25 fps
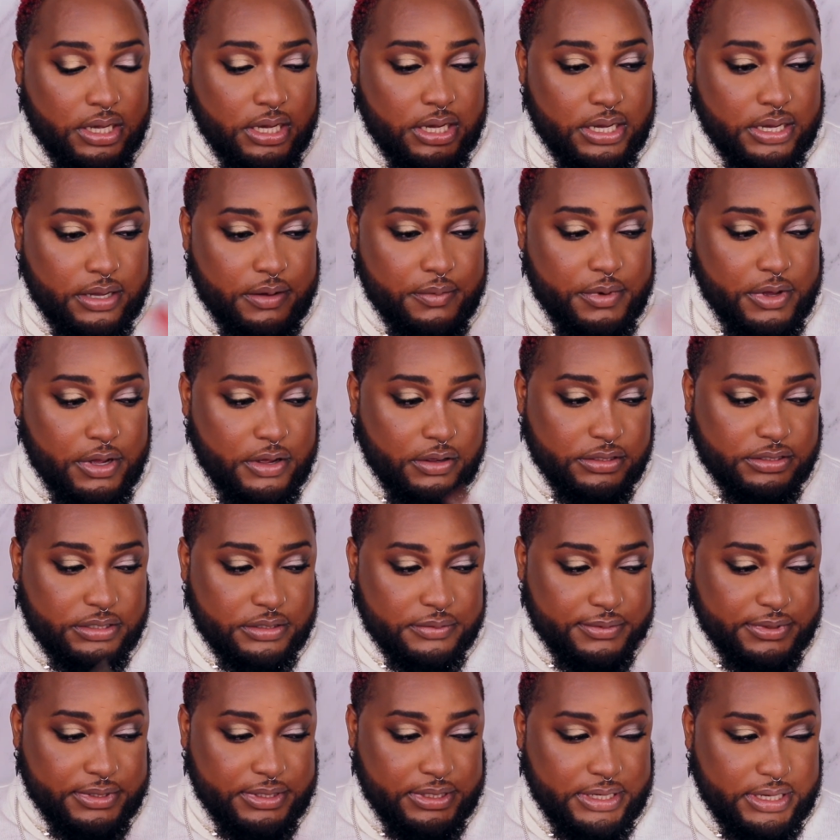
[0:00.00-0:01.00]
Um,
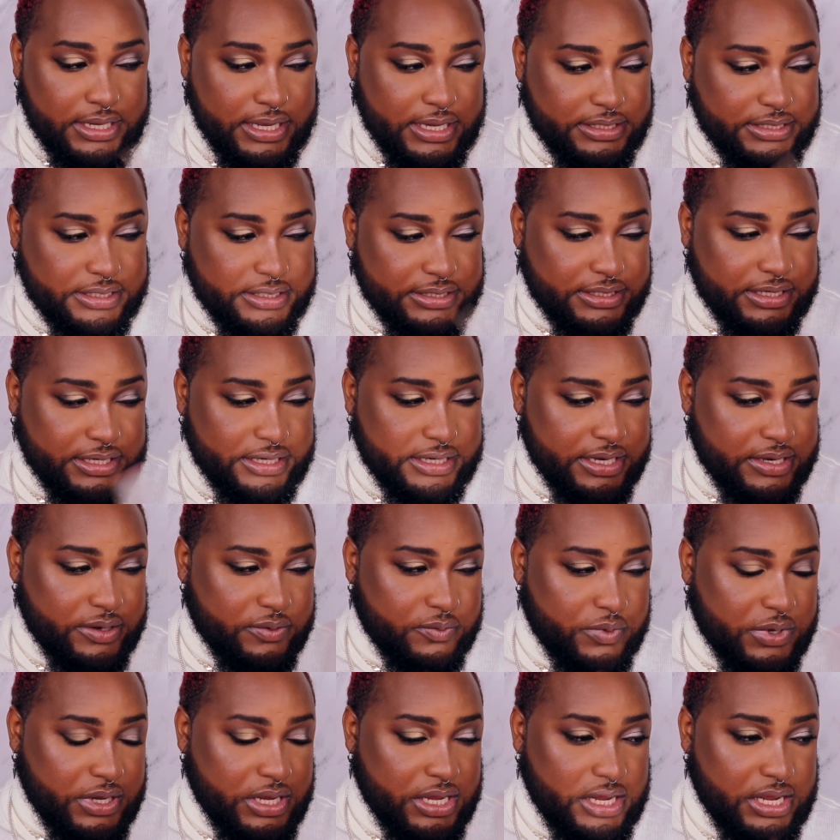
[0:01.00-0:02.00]
ultimately, I just think that
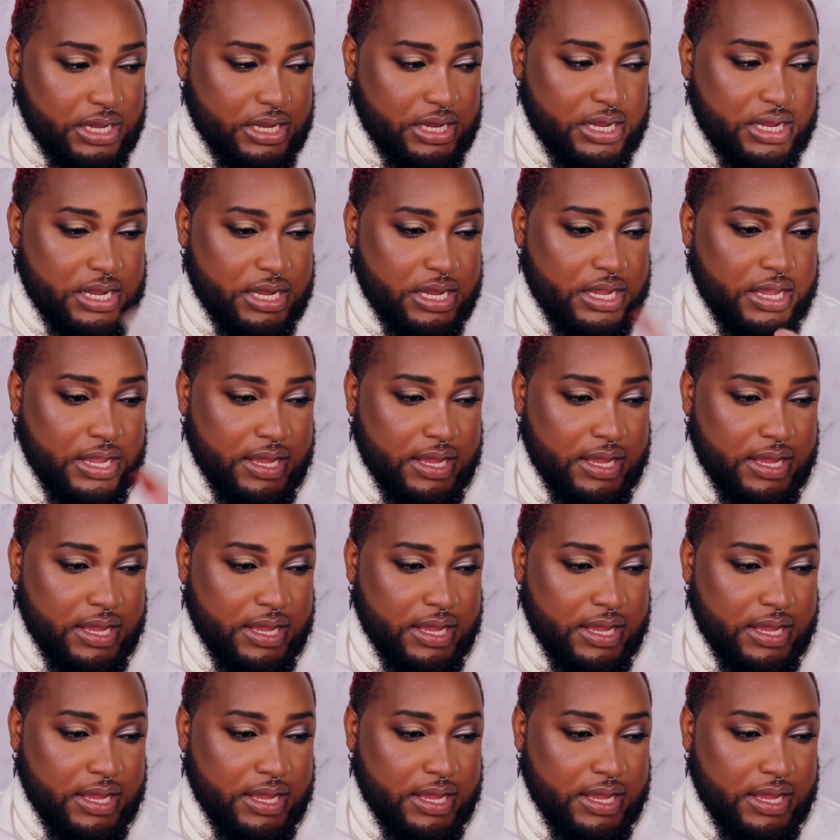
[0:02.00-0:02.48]
we